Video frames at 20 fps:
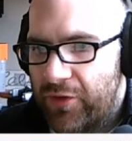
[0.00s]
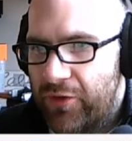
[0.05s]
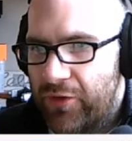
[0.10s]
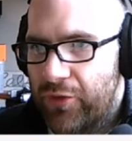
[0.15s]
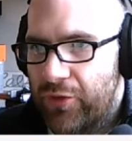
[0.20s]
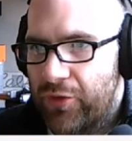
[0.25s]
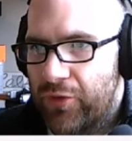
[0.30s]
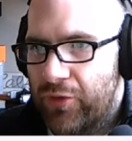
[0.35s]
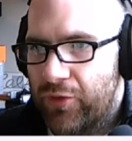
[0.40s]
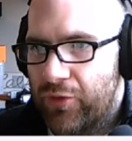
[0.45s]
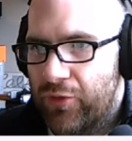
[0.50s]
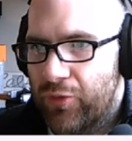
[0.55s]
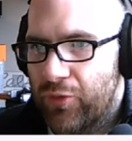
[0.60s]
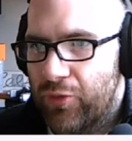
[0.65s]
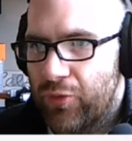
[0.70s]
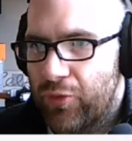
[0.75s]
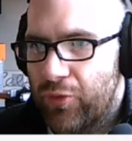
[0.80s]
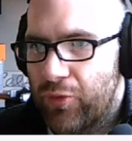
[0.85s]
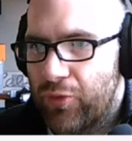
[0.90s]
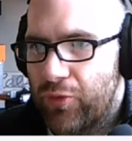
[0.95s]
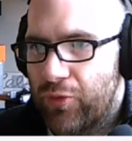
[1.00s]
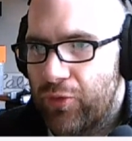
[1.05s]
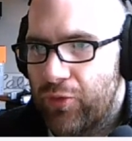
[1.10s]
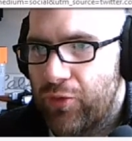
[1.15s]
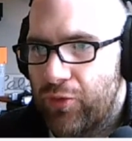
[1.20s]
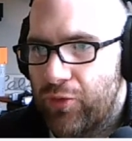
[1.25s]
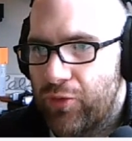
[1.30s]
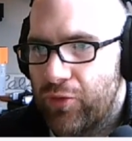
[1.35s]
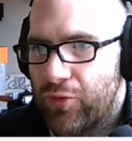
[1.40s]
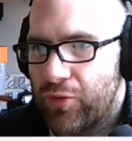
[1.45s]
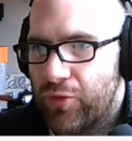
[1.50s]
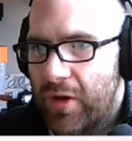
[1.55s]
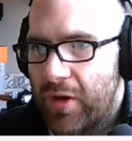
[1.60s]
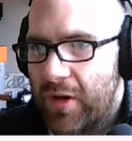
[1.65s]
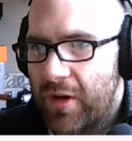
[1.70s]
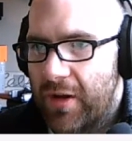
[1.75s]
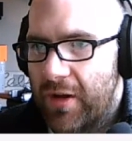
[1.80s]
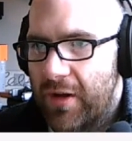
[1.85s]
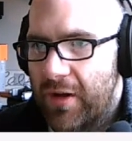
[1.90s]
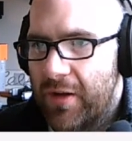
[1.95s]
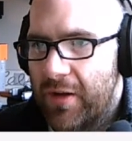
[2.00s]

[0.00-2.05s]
Nobody speaks.